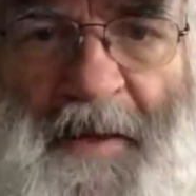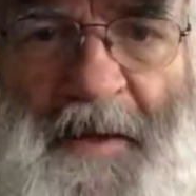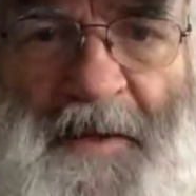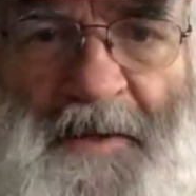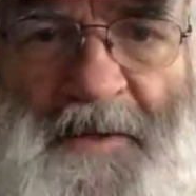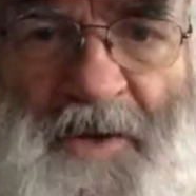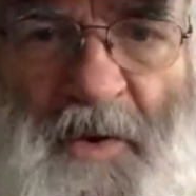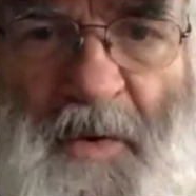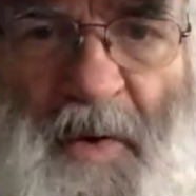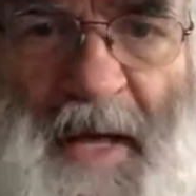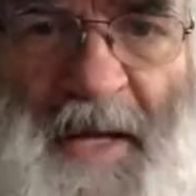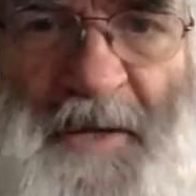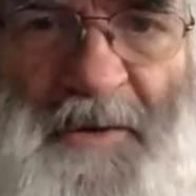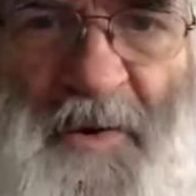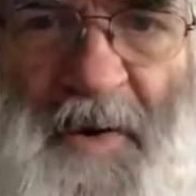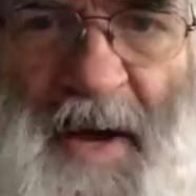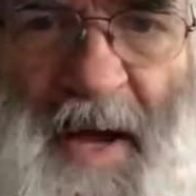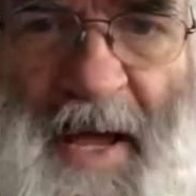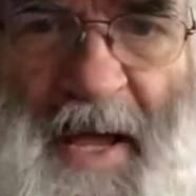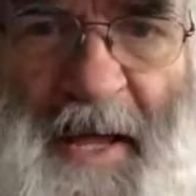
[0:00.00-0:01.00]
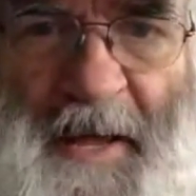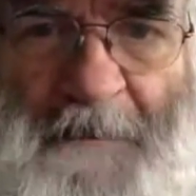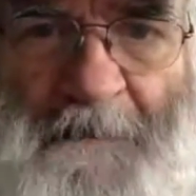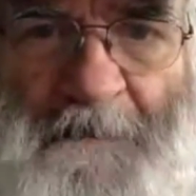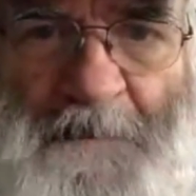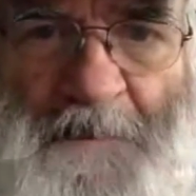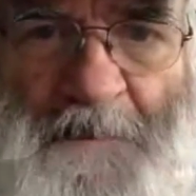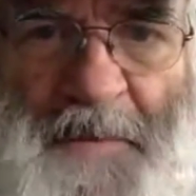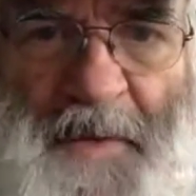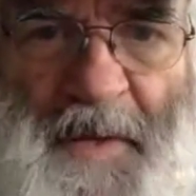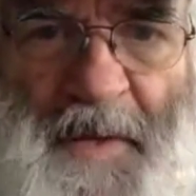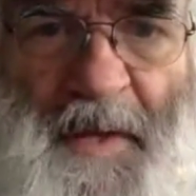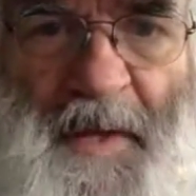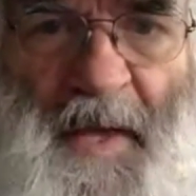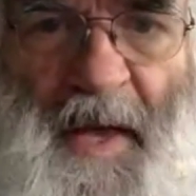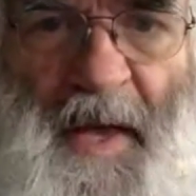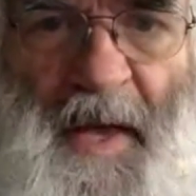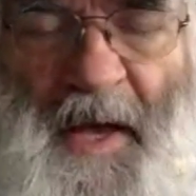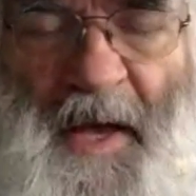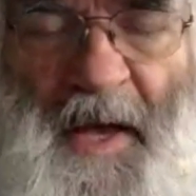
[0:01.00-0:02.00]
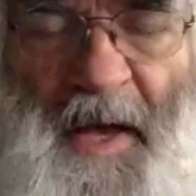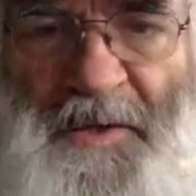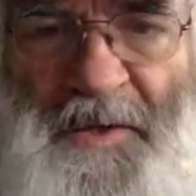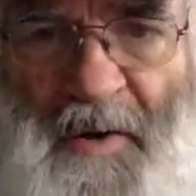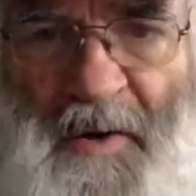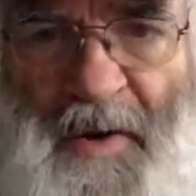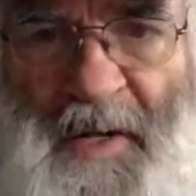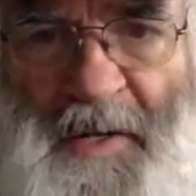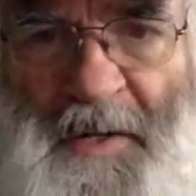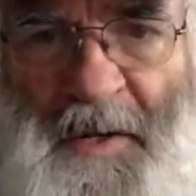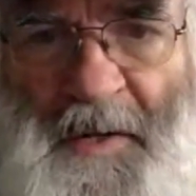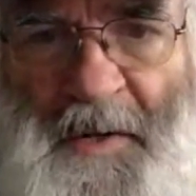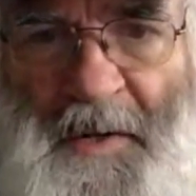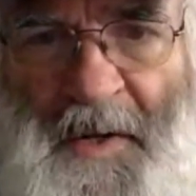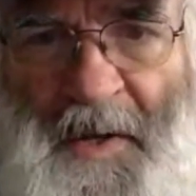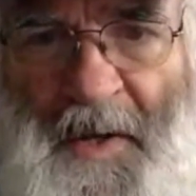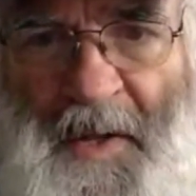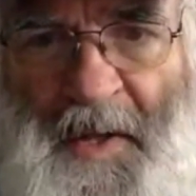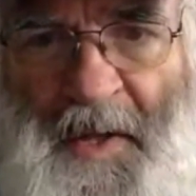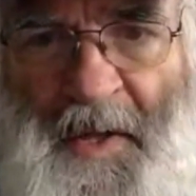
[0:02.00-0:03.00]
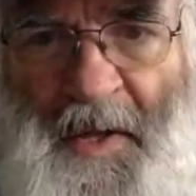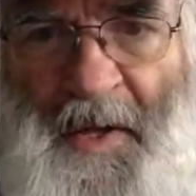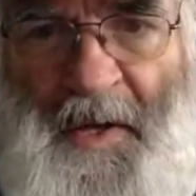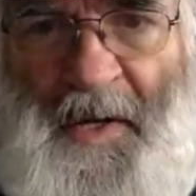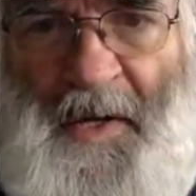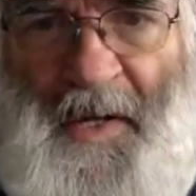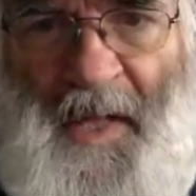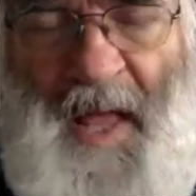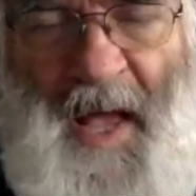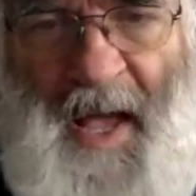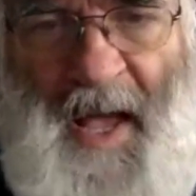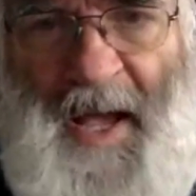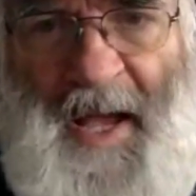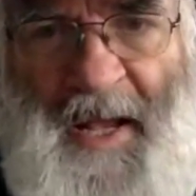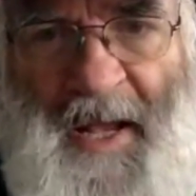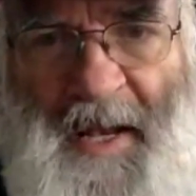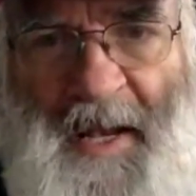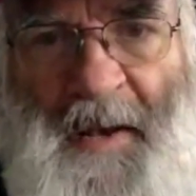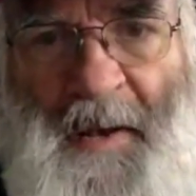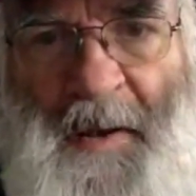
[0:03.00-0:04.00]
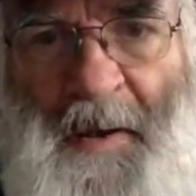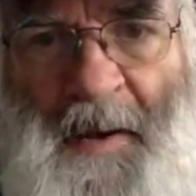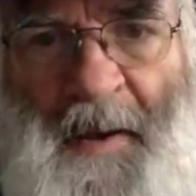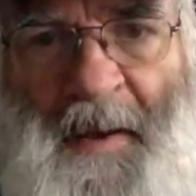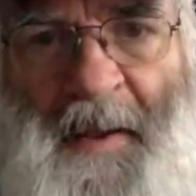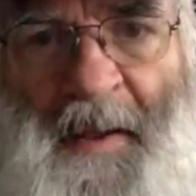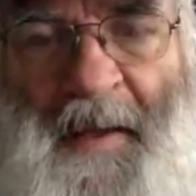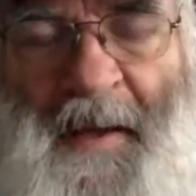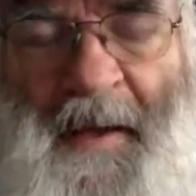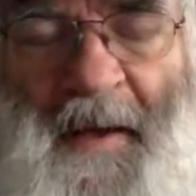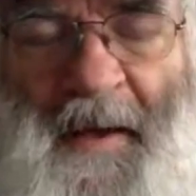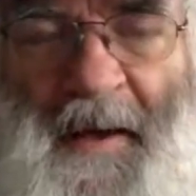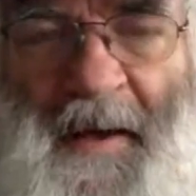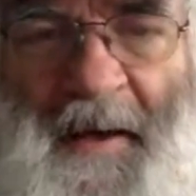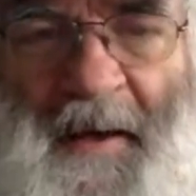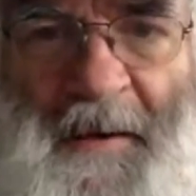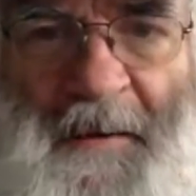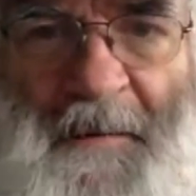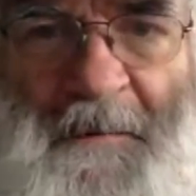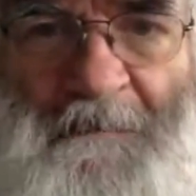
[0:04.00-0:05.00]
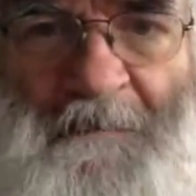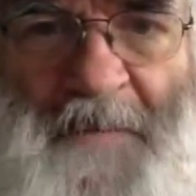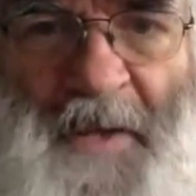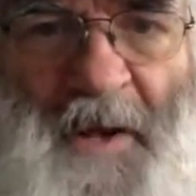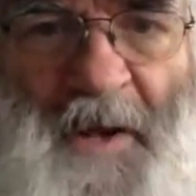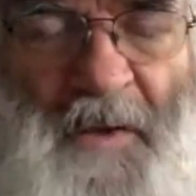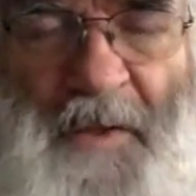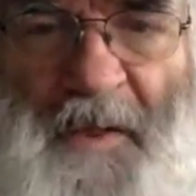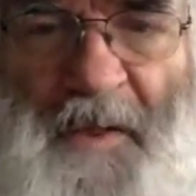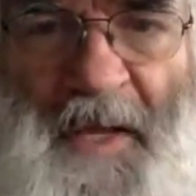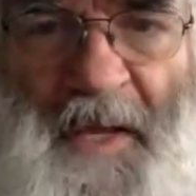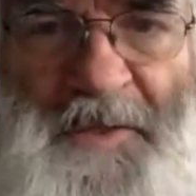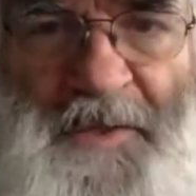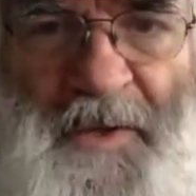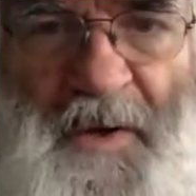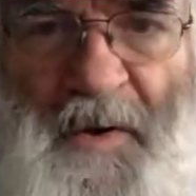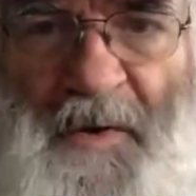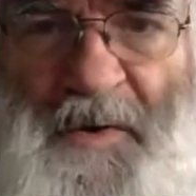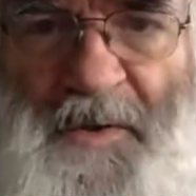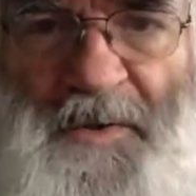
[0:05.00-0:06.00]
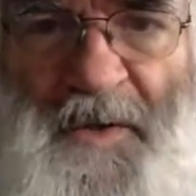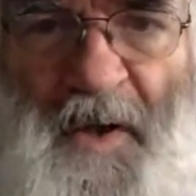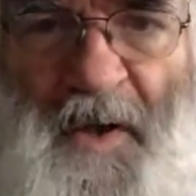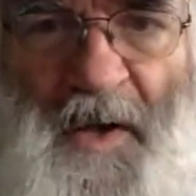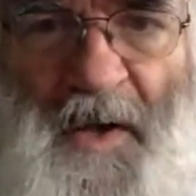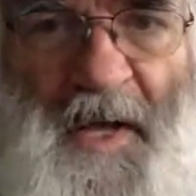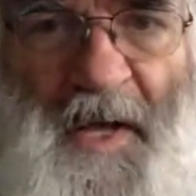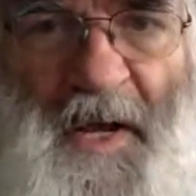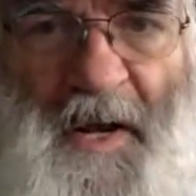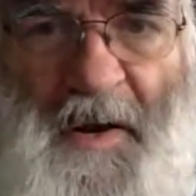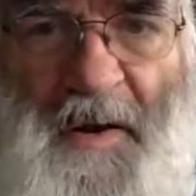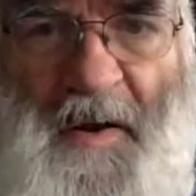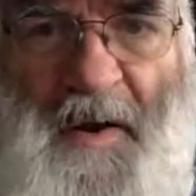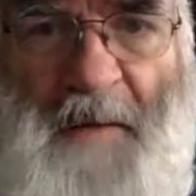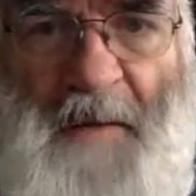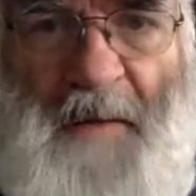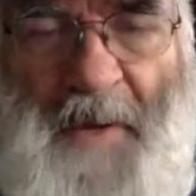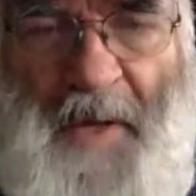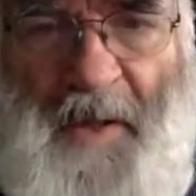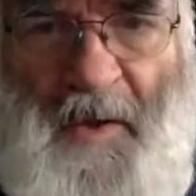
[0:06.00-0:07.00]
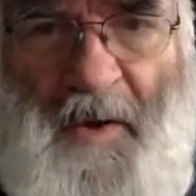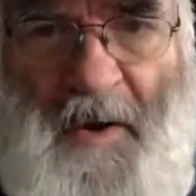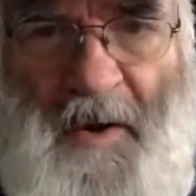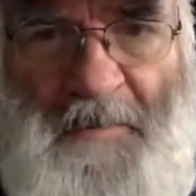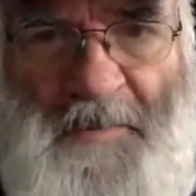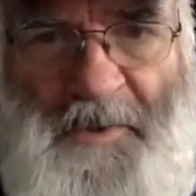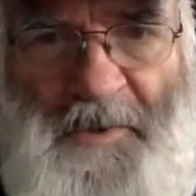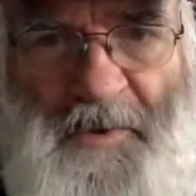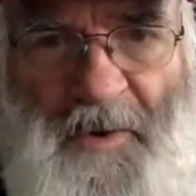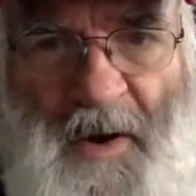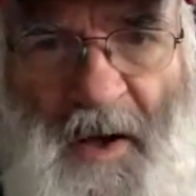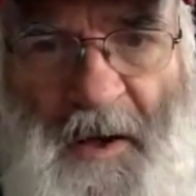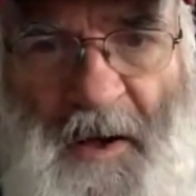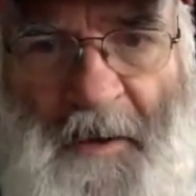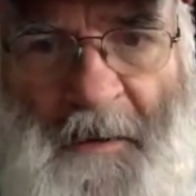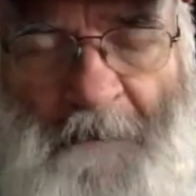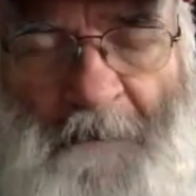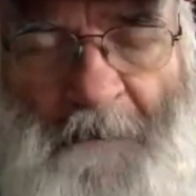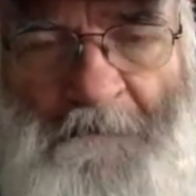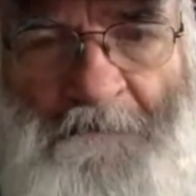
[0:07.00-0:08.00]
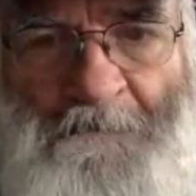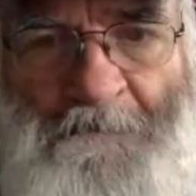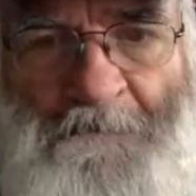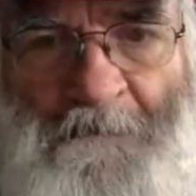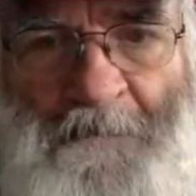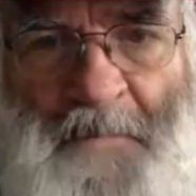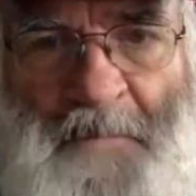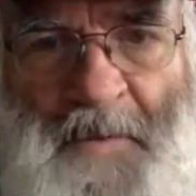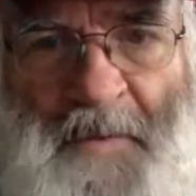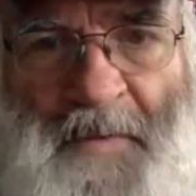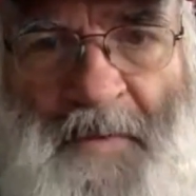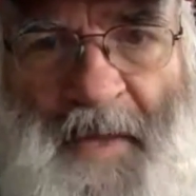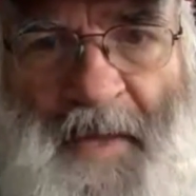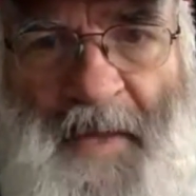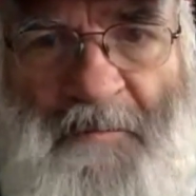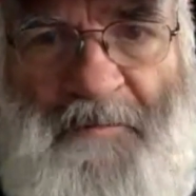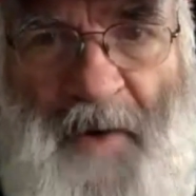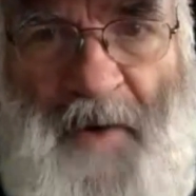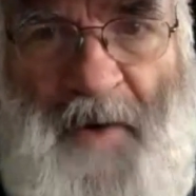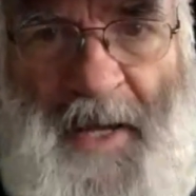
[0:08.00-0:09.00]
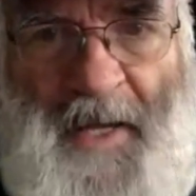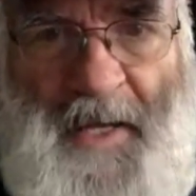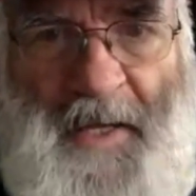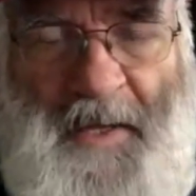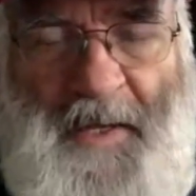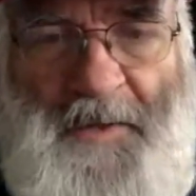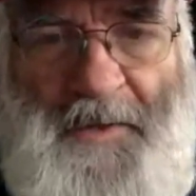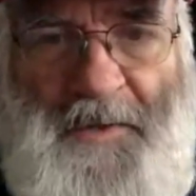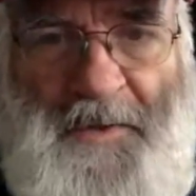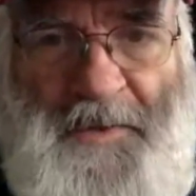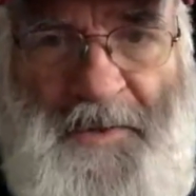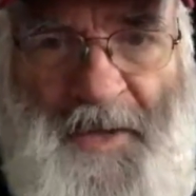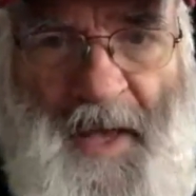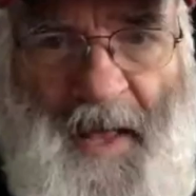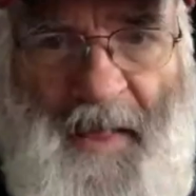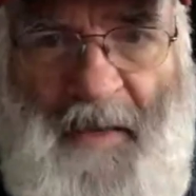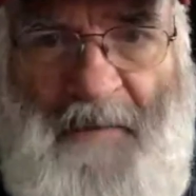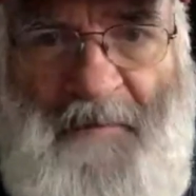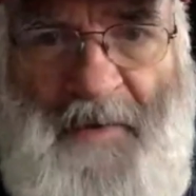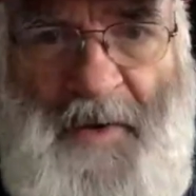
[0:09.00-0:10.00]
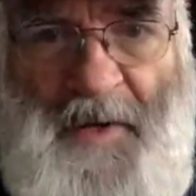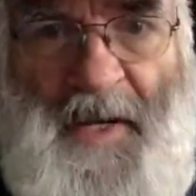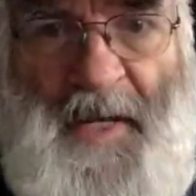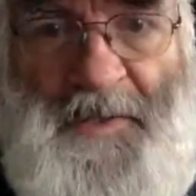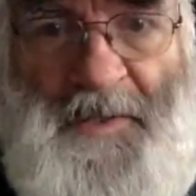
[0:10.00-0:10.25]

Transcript: Joanne Gray, Sharon Klein, the list goes on and on. Bill Armstrong, Frank Sullivan and